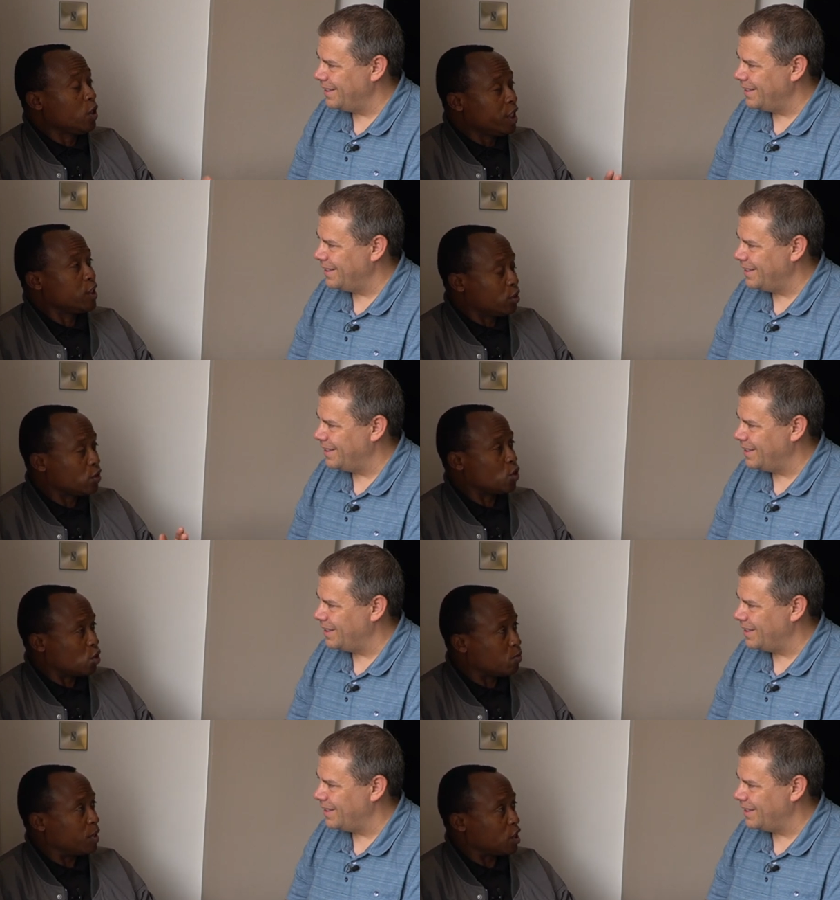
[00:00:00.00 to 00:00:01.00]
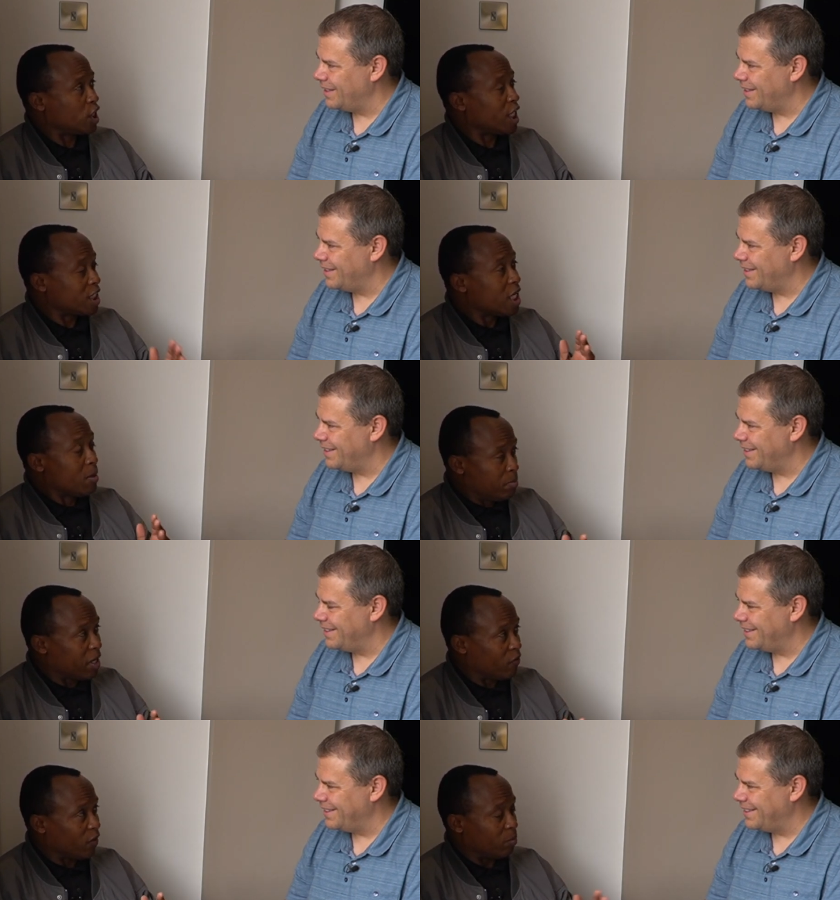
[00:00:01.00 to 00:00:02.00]
Speaker 1: Nations Gospel Church,
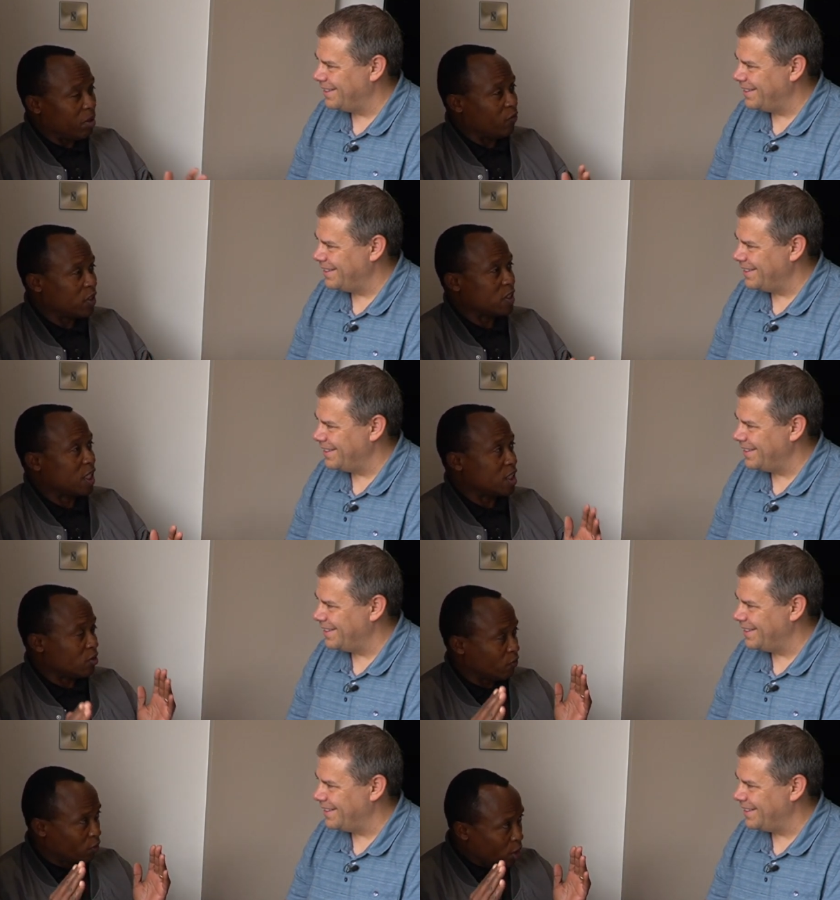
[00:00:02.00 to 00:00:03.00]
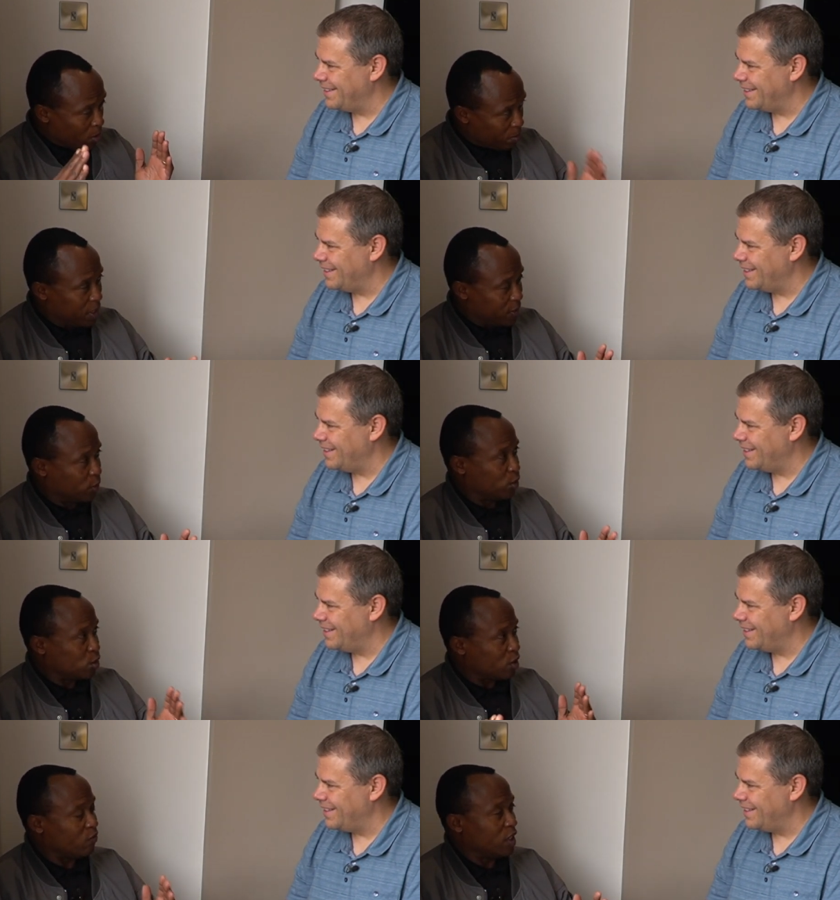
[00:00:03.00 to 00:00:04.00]
PEFA. PEFA stands for
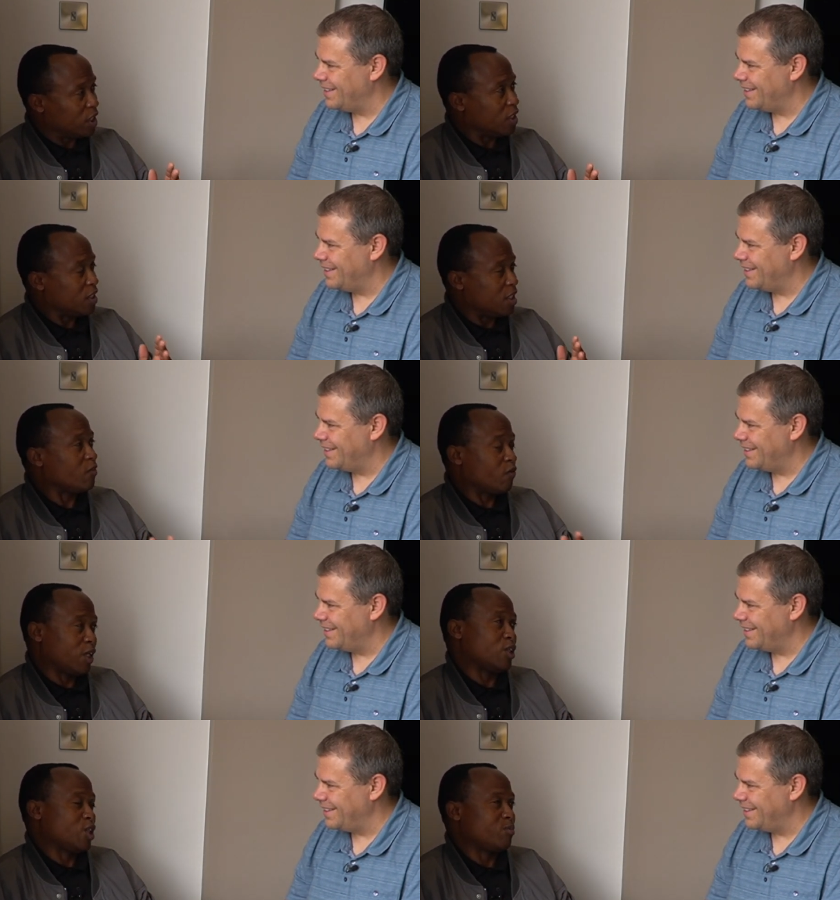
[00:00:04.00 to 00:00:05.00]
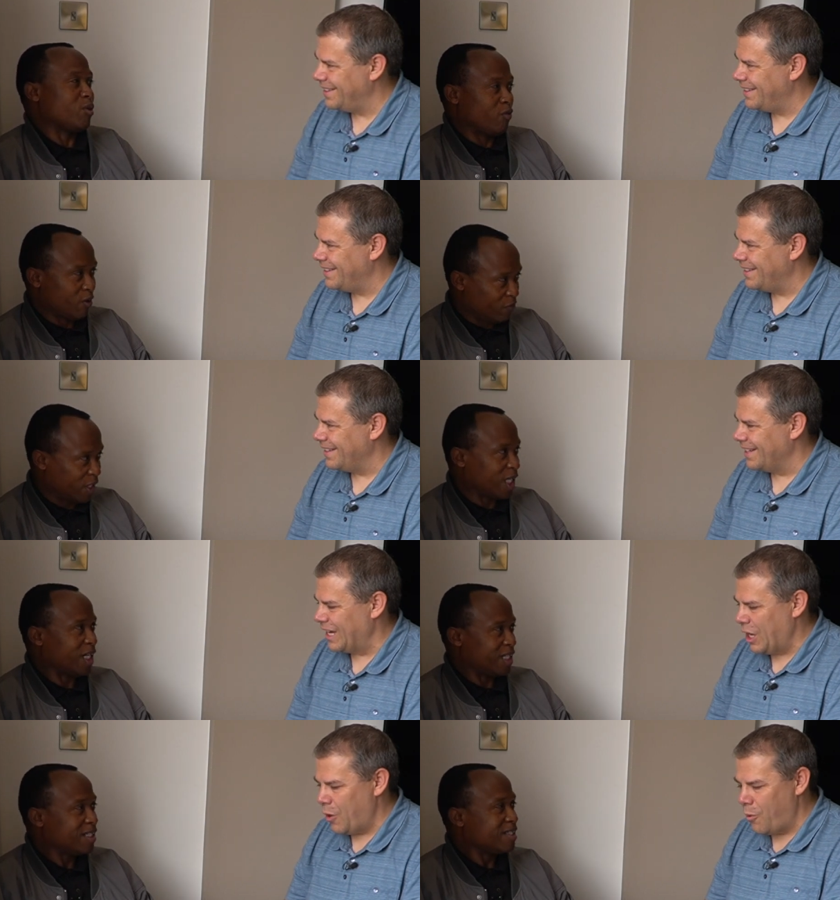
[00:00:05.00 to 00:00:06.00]
Pentecostal Evangelistic Fellowship of Africa.
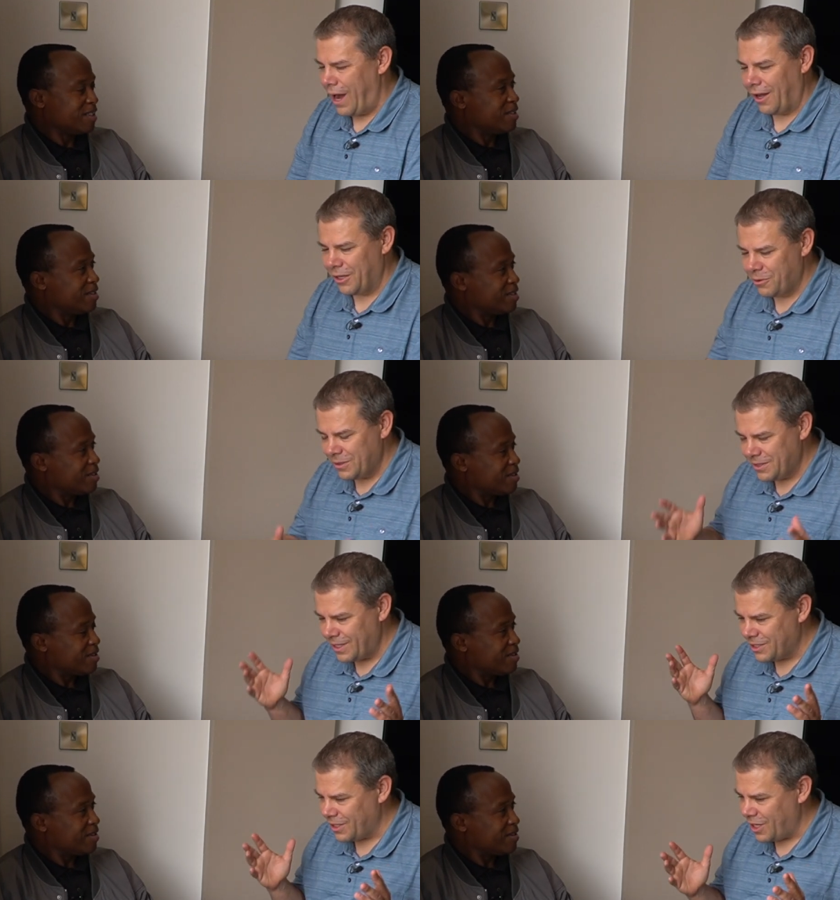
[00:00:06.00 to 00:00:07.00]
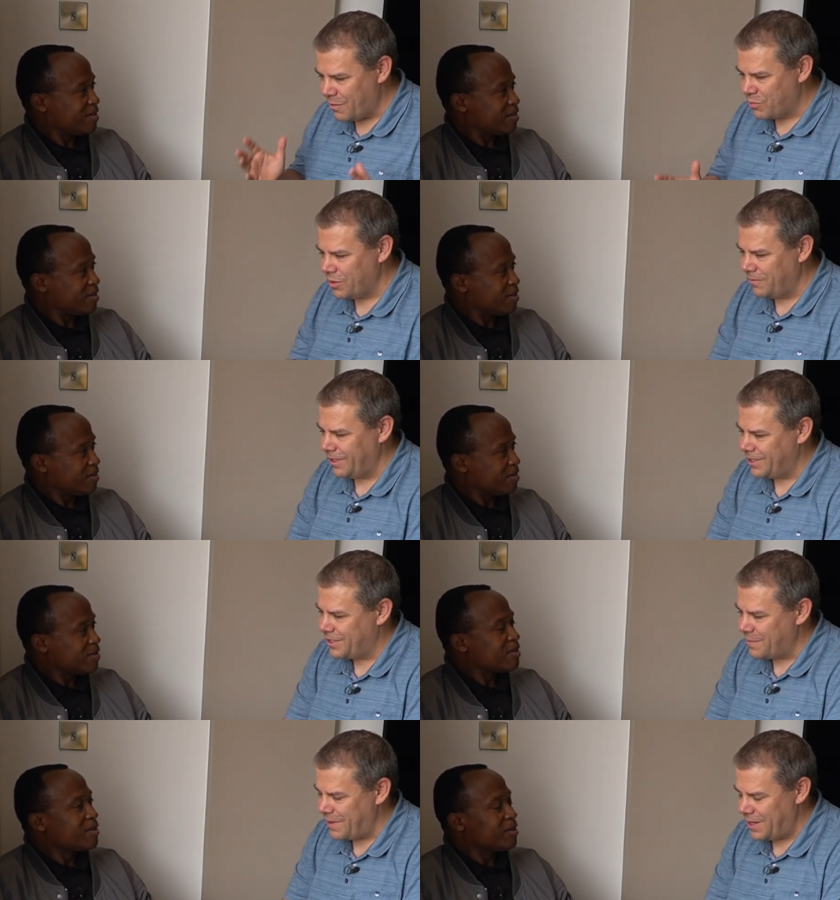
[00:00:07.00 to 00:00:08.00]
Speaker 2: Wow, it was such a privilege
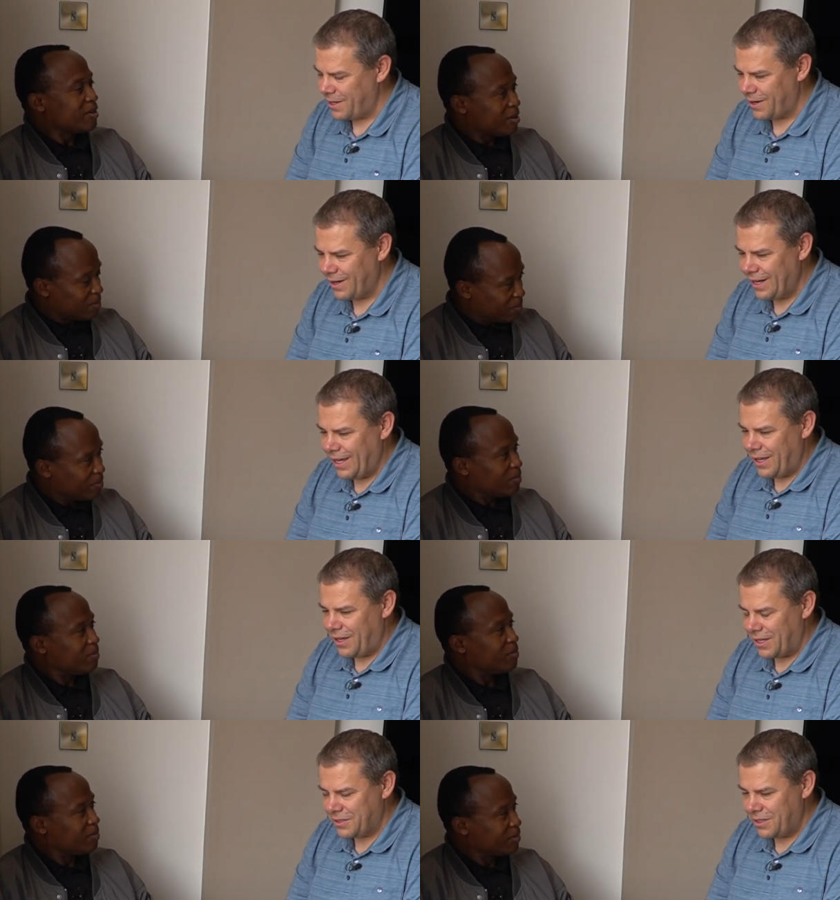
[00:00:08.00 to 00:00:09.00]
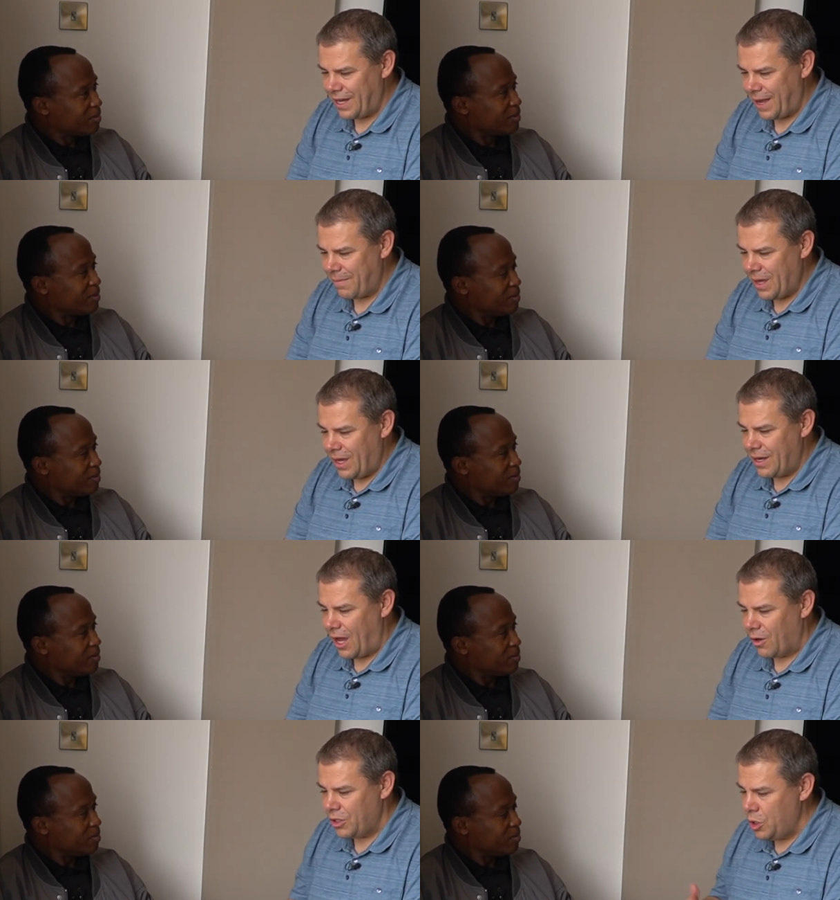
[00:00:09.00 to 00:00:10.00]
to be there yesterday.
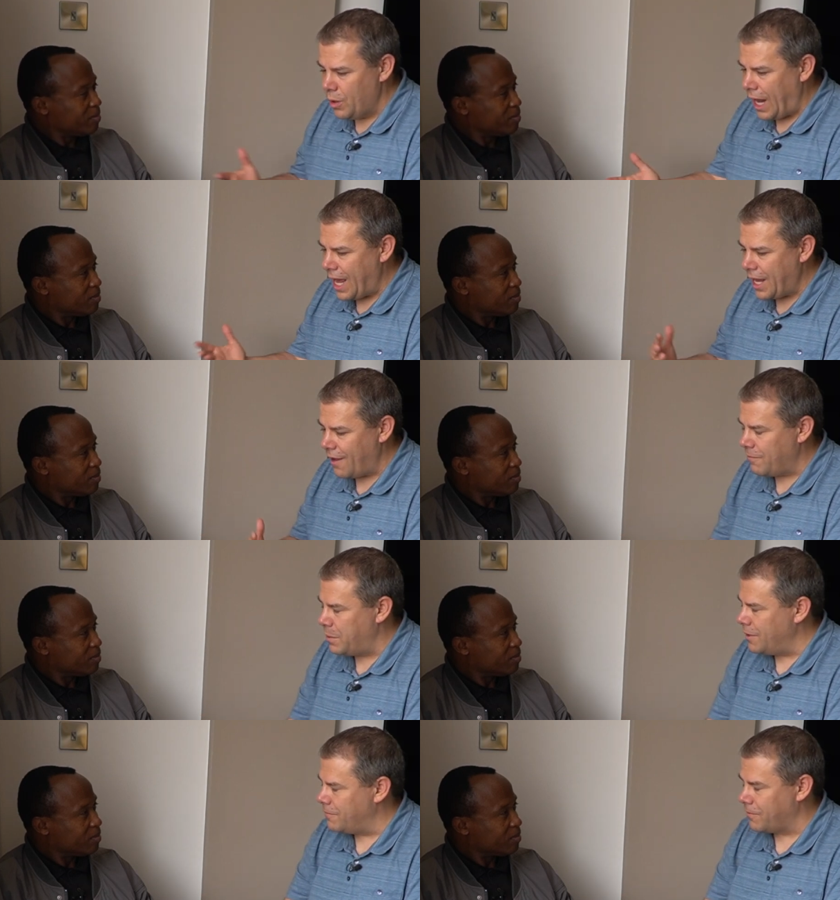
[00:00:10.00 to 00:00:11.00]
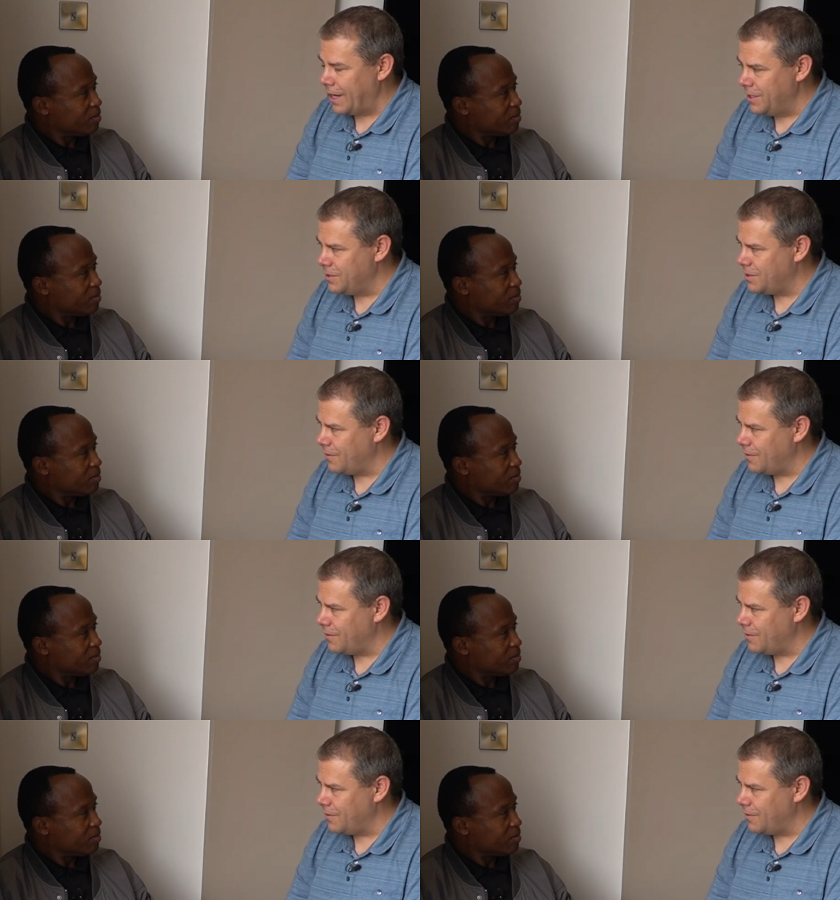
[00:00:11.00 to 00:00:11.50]
Now, you and I have been friends